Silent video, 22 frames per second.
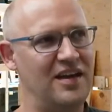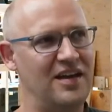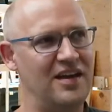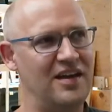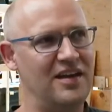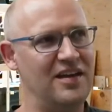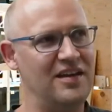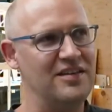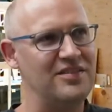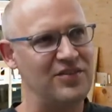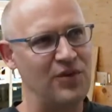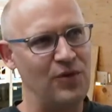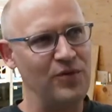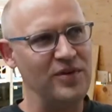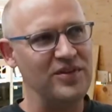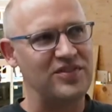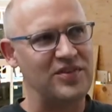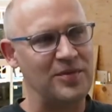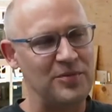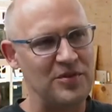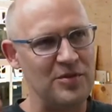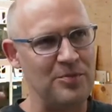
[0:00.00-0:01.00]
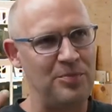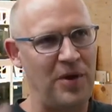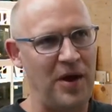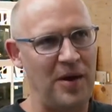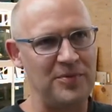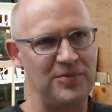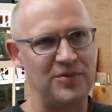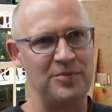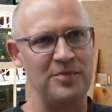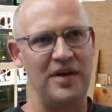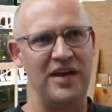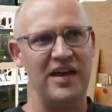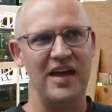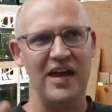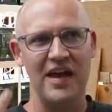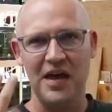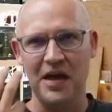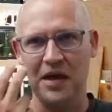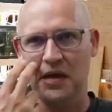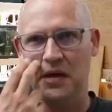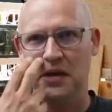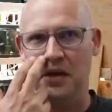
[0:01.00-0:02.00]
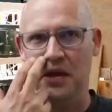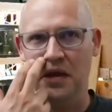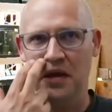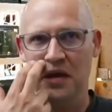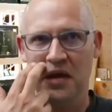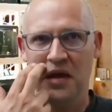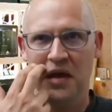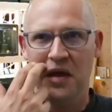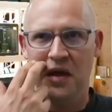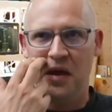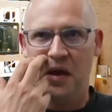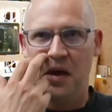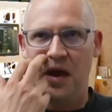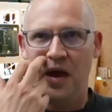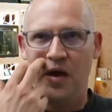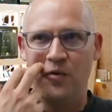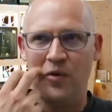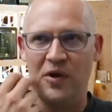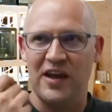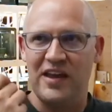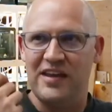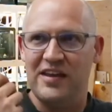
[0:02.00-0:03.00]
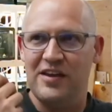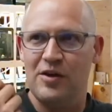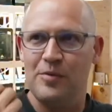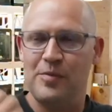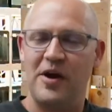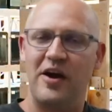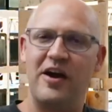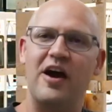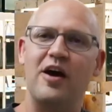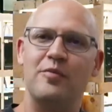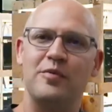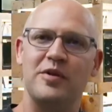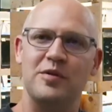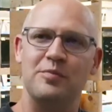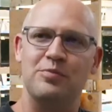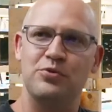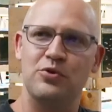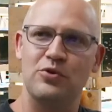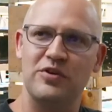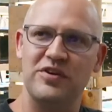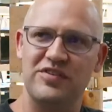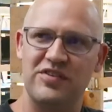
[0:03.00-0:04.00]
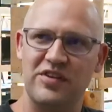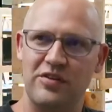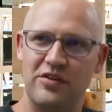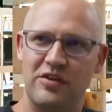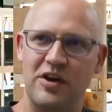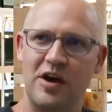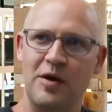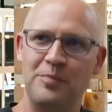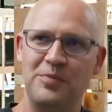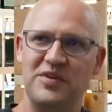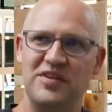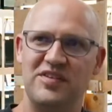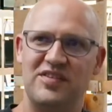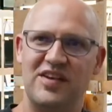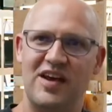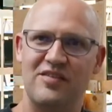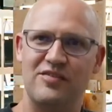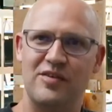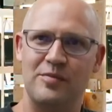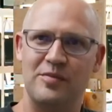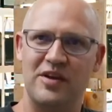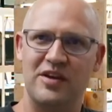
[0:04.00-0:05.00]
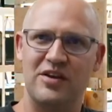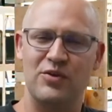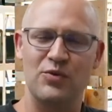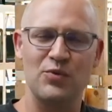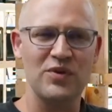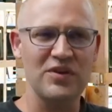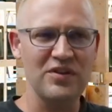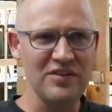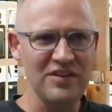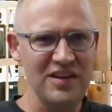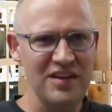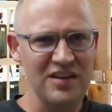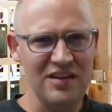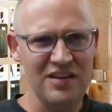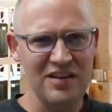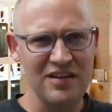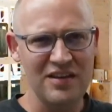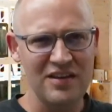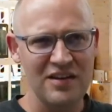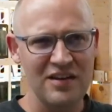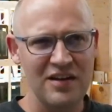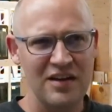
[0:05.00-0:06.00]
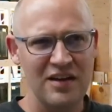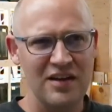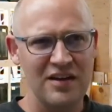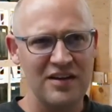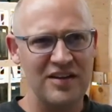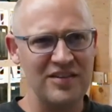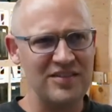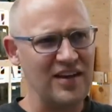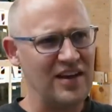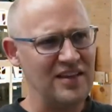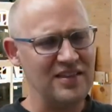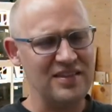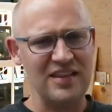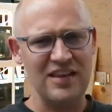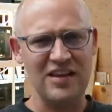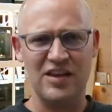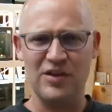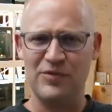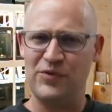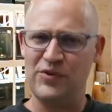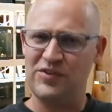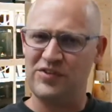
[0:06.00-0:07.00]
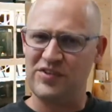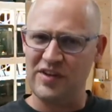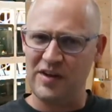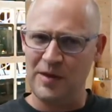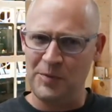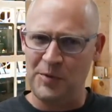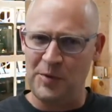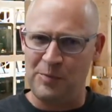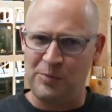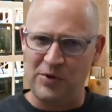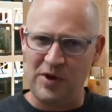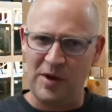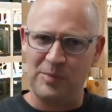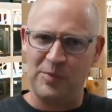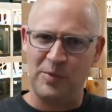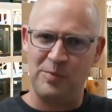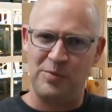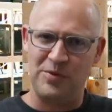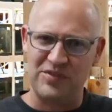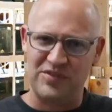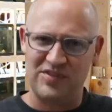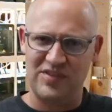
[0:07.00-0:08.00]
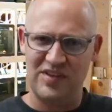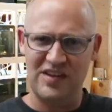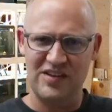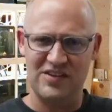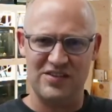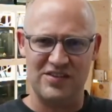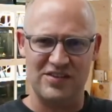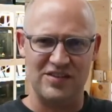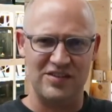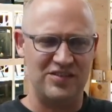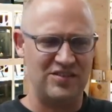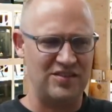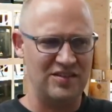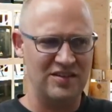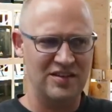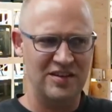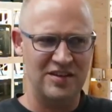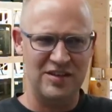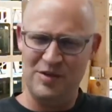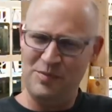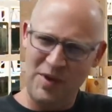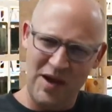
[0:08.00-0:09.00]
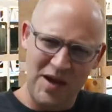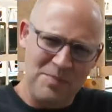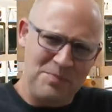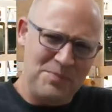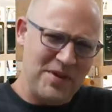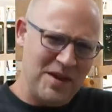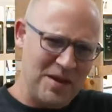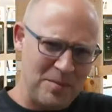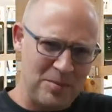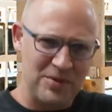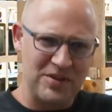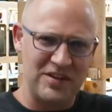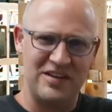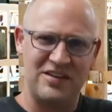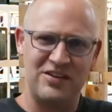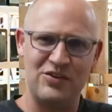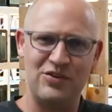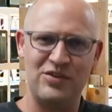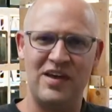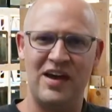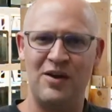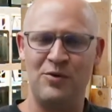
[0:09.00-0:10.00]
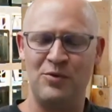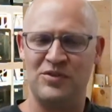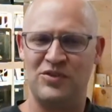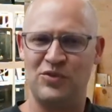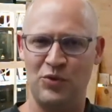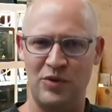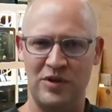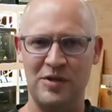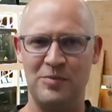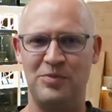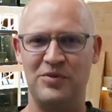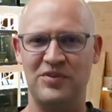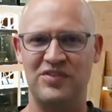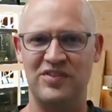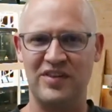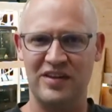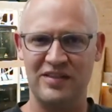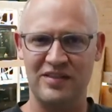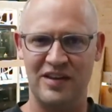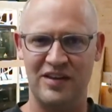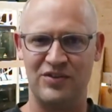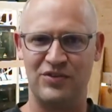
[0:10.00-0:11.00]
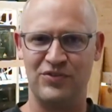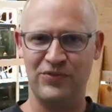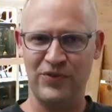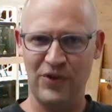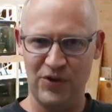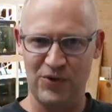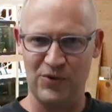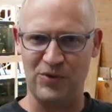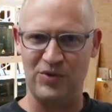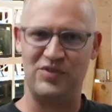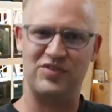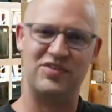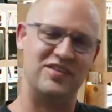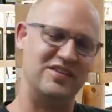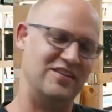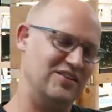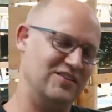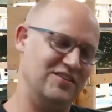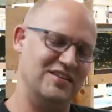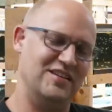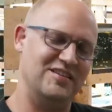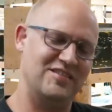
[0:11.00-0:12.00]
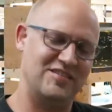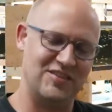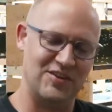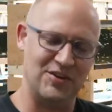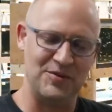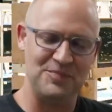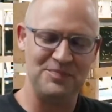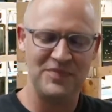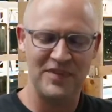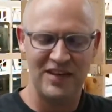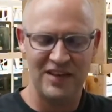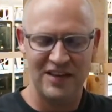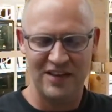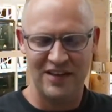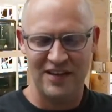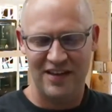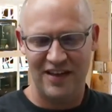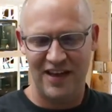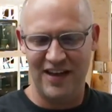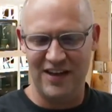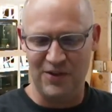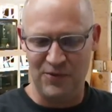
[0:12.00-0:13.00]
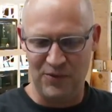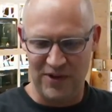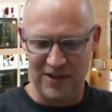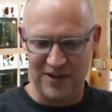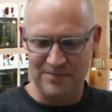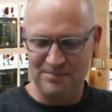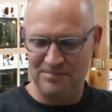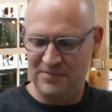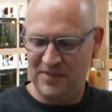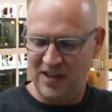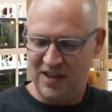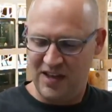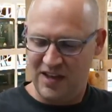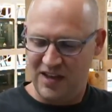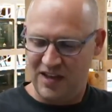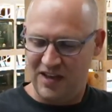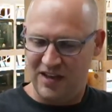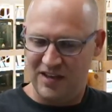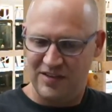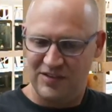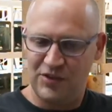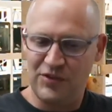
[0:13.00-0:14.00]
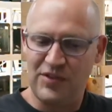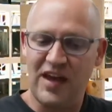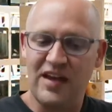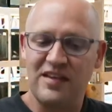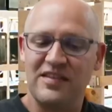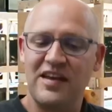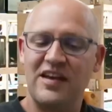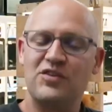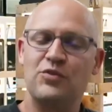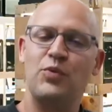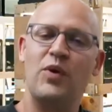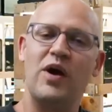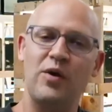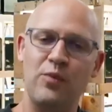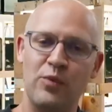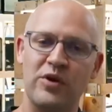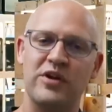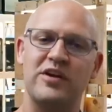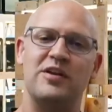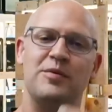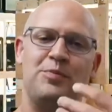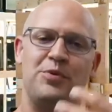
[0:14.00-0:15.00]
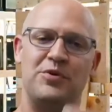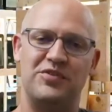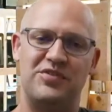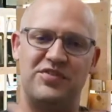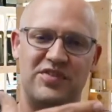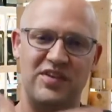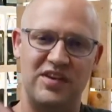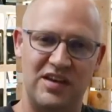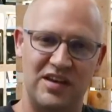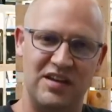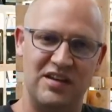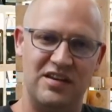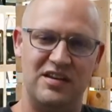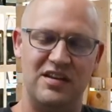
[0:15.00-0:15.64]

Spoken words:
it's always something that pops in my head when I hear about how many employees other companies have. I'm like, really? Because I think if you set up the proper procedures, you might be able to do that with 20% less folks, you know. And so, anyway, so that's why we're going to proceed